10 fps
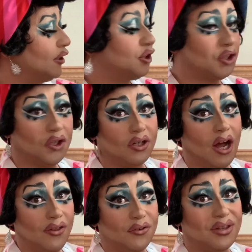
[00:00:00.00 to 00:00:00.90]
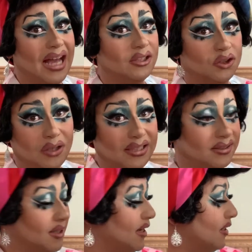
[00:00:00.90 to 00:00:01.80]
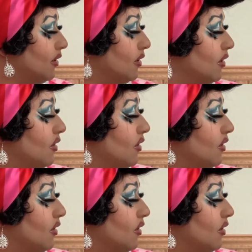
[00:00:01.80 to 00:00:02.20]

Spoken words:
shirt under that dress thing,"